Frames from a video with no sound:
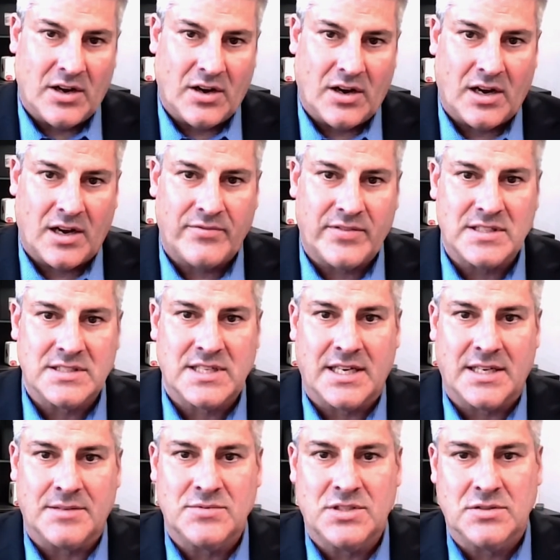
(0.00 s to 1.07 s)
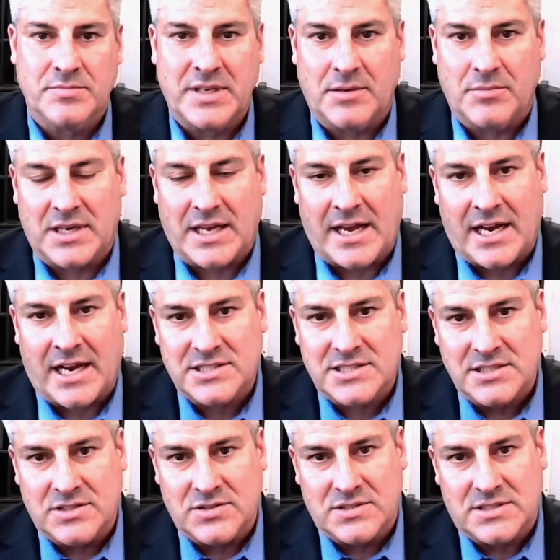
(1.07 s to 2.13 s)
oftentimes you'll be able to actually
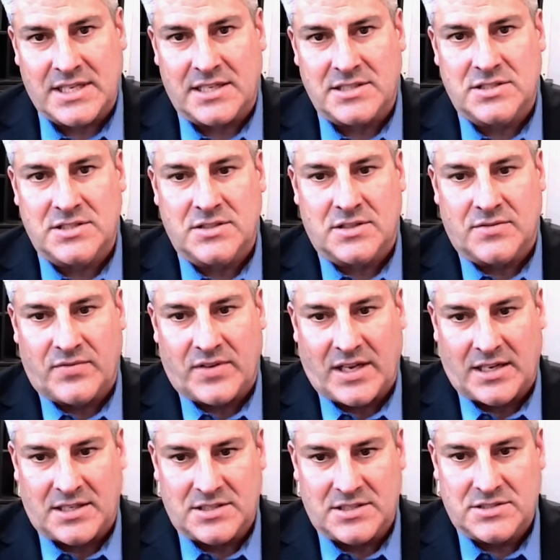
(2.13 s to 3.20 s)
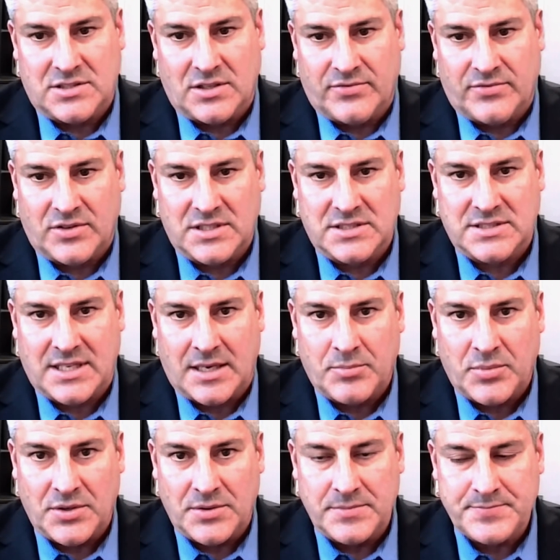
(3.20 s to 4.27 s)
use that to your advantage. So for
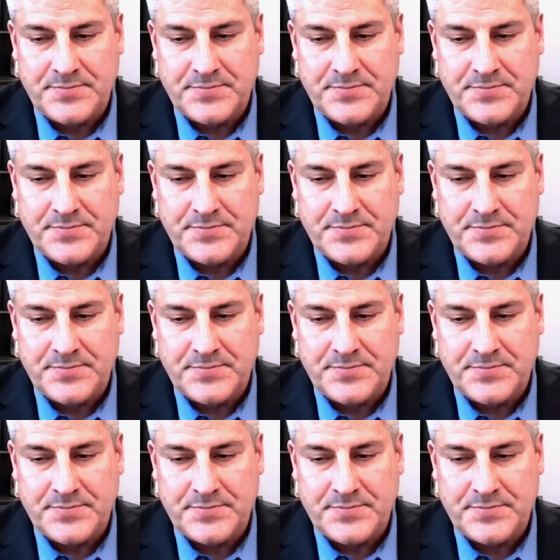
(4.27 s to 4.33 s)
example,